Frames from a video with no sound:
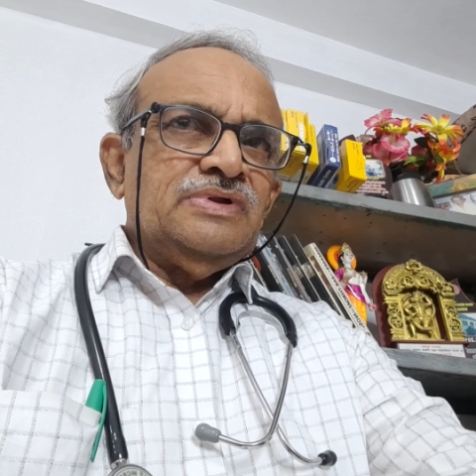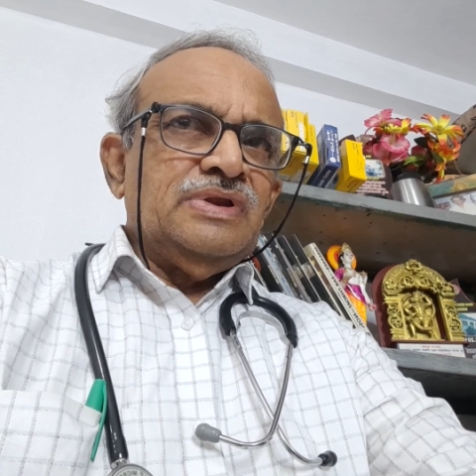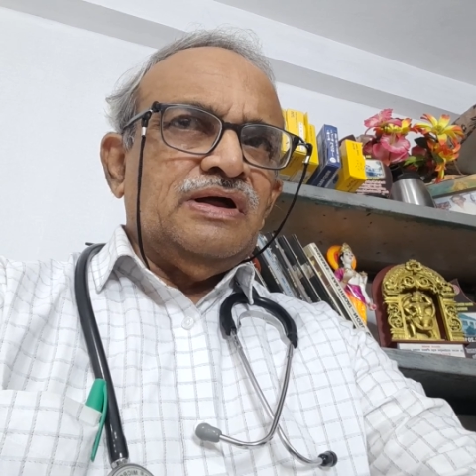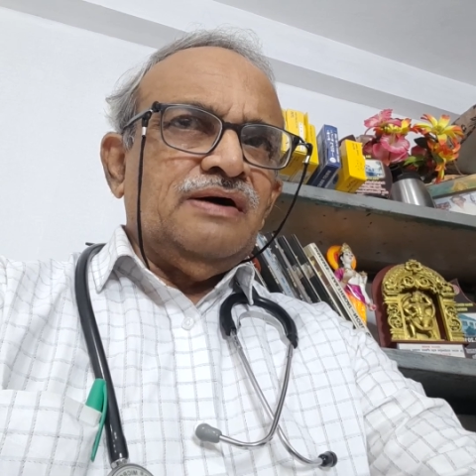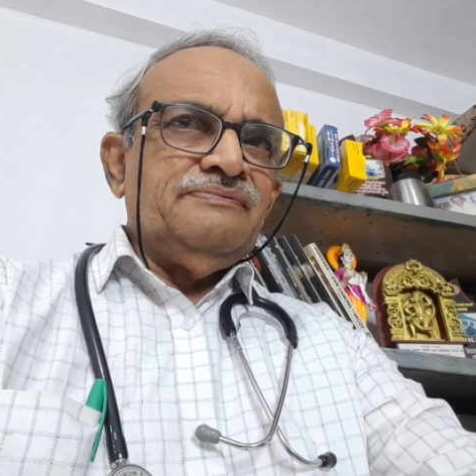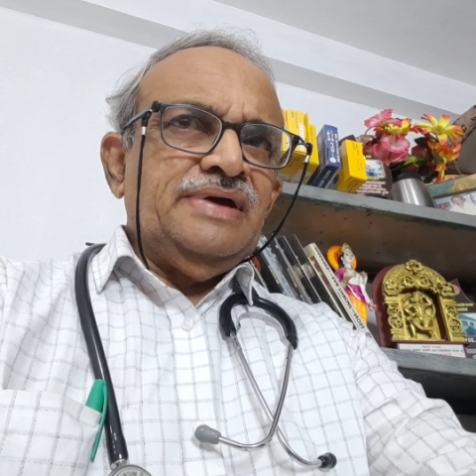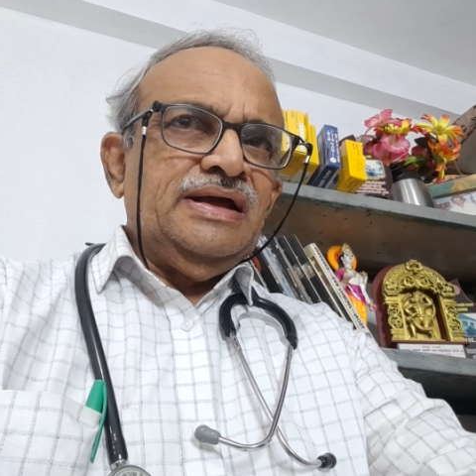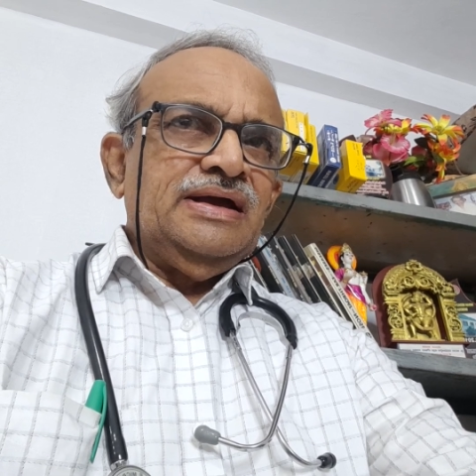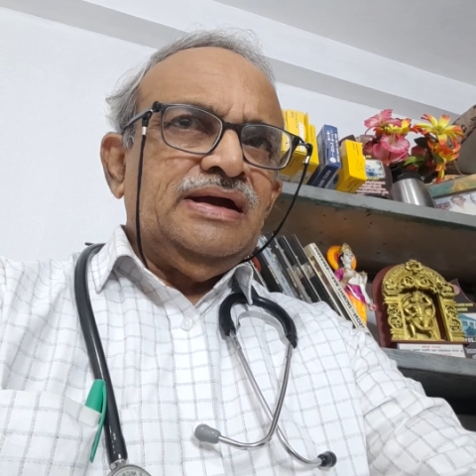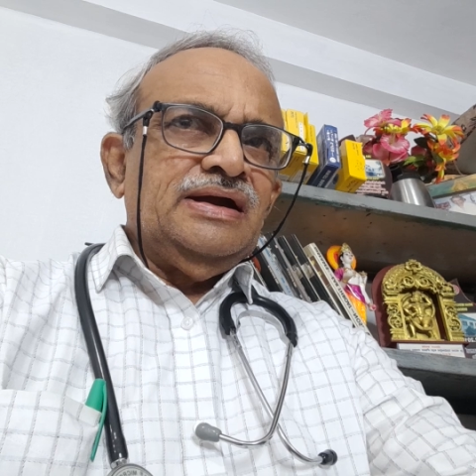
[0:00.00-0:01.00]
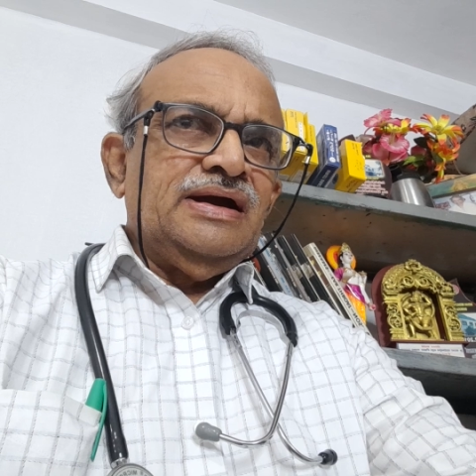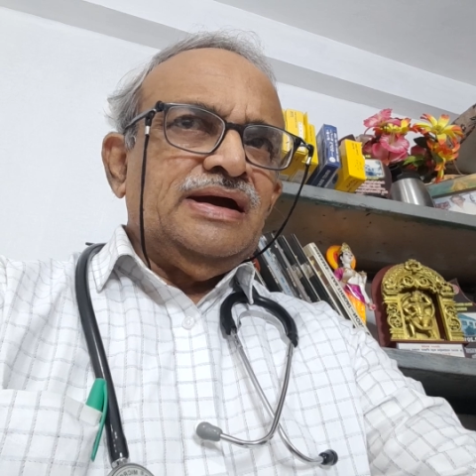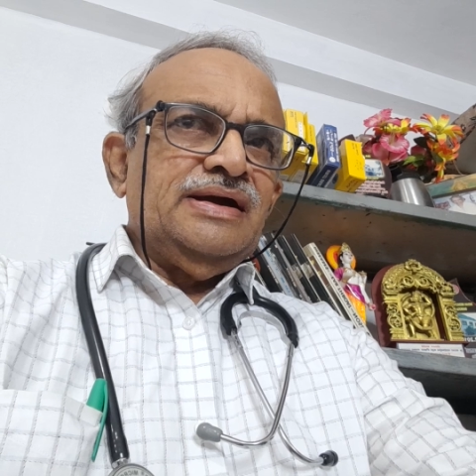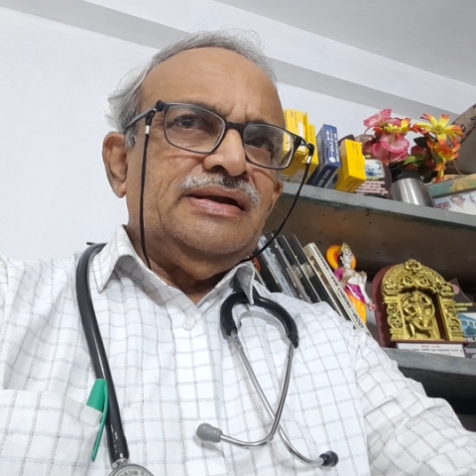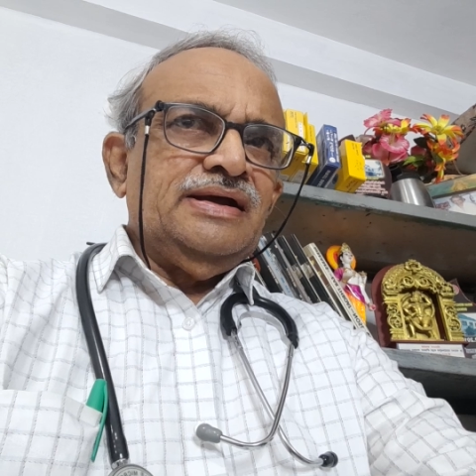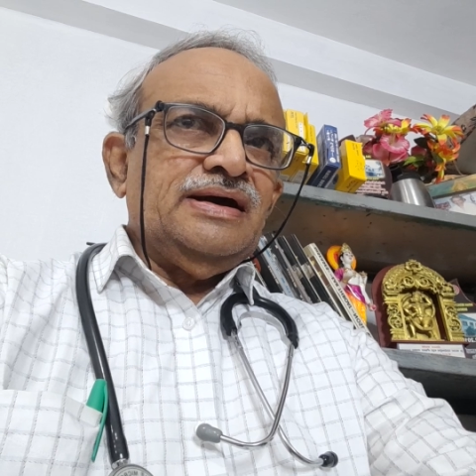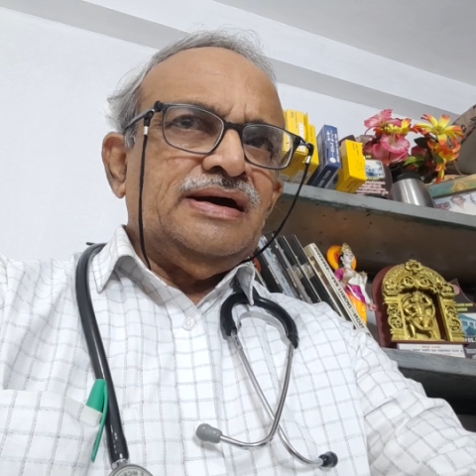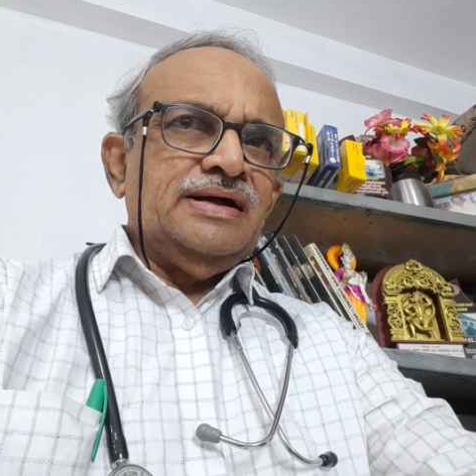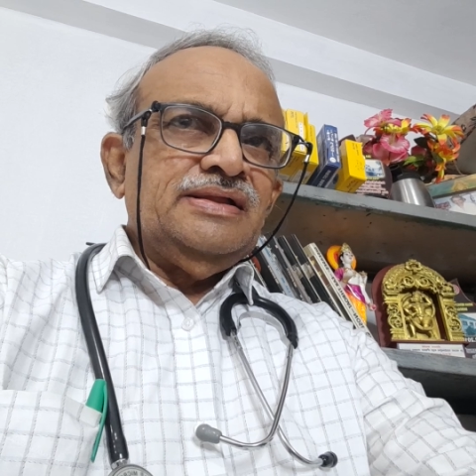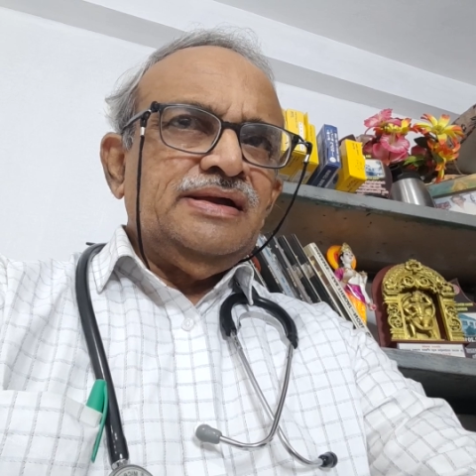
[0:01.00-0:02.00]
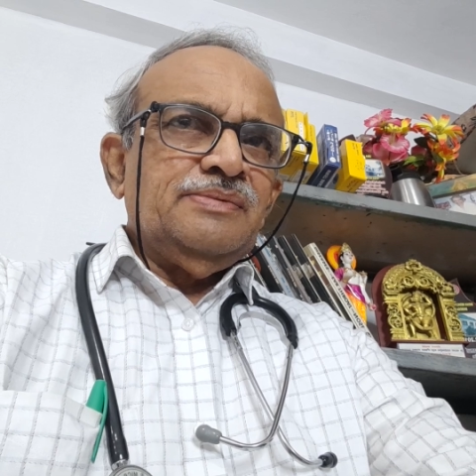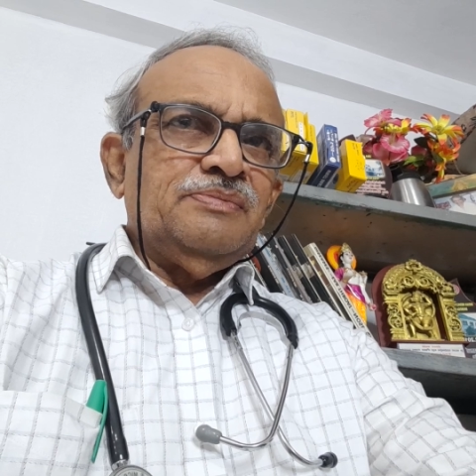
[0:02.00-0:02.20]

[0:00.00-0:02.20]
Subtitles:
laughing, and other